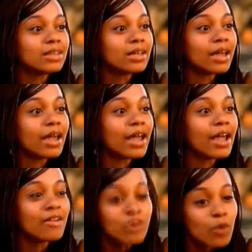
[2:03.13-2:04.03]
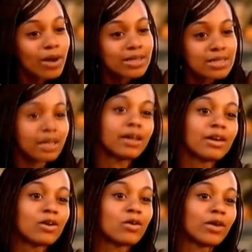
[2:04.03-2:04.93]
I think everyone is
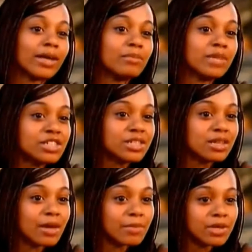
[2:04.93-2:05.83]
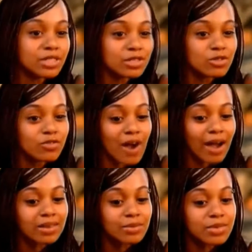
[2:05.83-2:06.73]
sent here on a mission
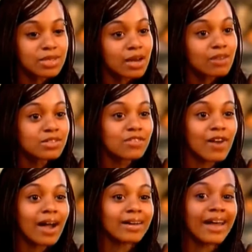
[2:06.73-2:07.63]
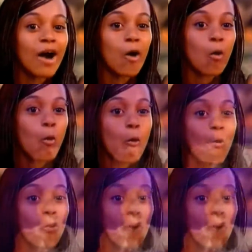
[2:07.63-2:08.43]
to find themselves and find out